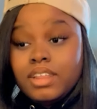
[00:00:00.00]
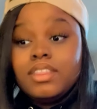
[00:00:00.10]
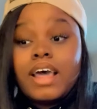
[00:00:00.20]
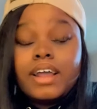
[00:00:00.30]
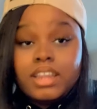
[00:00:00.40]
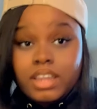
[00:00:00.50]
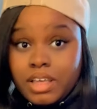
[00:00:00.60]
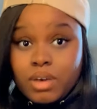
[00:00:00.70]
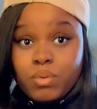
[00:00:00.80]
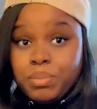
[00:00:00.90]
that
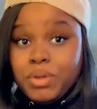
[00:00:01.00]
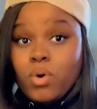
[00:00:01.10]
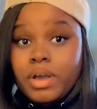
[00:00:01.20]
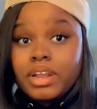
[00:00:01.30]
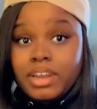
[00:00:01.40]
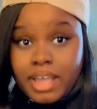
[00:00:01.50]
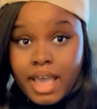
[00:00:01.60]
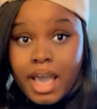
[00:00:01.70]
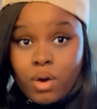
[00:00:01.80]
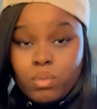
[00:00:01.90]
Aaliyah would be going
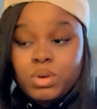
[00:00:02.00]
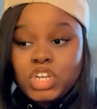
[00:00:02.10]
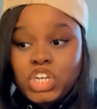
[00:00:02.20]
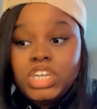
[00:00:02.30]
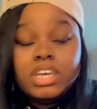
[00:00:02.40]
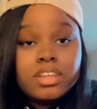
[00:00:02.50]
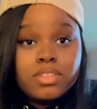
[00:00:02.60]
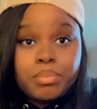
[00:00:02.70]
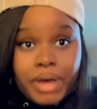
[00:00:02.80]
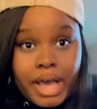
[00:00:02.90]
down when she hit
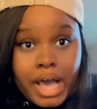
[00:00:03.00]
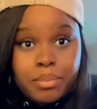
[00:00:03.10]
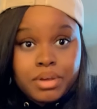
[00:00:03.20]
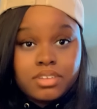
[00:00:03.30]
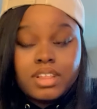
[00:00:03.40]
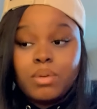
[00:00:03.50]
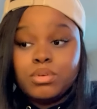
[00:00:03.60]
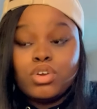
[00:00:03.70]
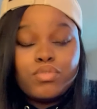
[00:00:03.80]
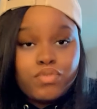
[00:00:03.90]
the Bahamas. That
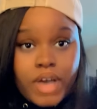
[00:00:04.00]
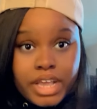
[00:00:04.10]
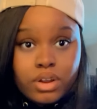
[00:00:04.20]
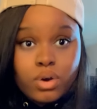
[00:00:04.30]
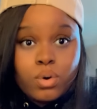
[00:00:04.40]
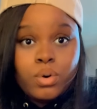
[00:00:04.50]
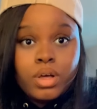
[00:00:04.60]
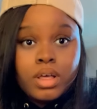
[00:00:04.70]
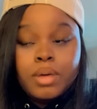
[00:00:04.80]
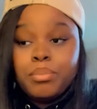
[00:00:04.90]
was her final
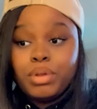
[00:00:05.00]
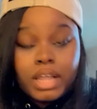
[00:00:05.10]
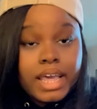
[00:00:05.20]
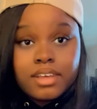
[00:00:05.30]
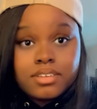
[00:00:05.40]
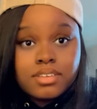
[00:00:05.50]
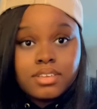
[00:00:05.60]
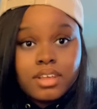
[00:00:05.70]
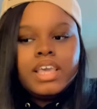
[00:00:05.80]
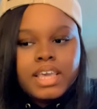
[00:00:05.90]
place.
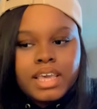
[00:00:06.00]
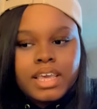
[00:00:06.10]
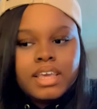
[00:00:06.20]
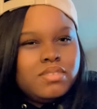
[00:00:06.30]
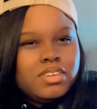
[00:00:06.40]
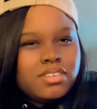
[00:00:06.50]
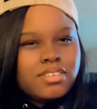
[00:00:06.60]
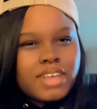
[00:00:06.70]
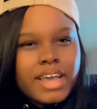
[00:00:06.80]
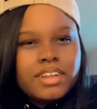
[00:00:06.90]
He
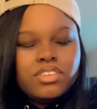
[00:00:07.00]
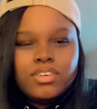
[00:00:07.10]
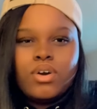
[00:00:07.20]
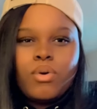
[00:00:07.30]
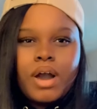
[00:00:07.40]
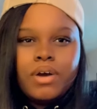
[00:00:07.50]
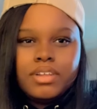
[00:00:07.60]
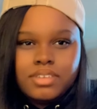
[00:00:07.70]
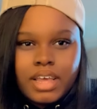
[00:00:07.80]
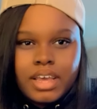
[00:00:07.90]
decided to go out
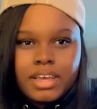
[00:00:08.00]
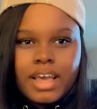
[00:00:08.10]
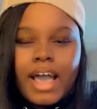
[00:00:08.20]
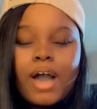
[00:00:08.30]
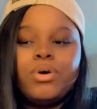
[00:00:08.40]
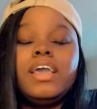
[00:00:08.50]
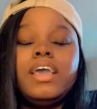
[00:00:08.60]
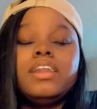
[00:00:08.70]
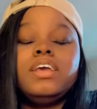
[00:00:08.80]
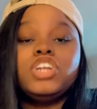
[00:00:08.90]
and take out
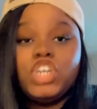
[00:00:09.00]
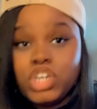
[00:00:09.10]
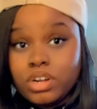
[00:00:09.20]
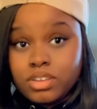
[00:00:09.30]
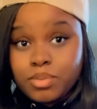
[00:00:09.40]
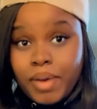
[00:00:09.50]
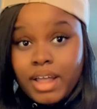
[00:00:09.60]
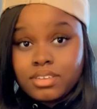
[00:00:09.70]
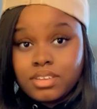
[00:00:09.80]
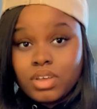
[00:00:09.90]
an insurance
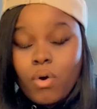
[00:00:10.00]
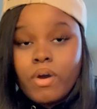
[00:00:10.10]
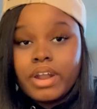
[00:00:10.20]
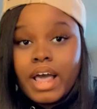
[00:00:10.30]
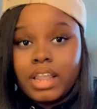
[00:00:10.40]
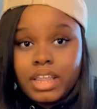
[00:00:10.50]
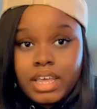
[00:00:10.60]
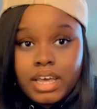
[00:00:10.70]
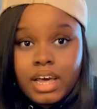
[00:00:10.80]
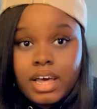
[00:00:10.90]
policy on
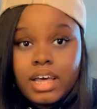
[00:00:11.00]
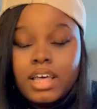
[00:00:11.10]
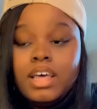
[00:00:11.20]
Aaliyah